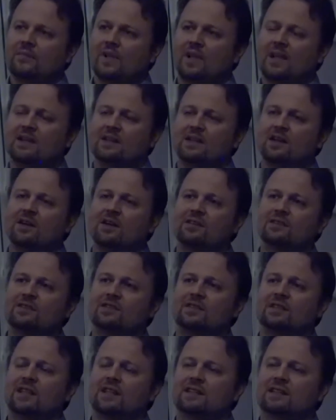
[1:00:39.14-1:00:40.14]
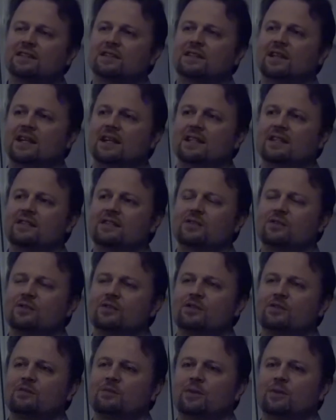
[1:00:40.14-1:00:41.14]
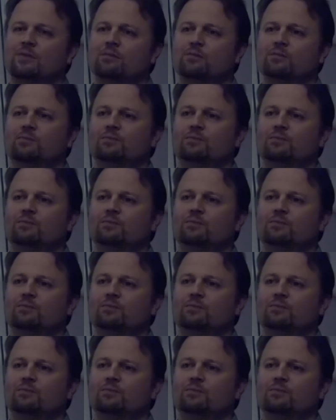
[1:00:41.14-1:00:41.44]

It's harder to tell in dinosaurs, but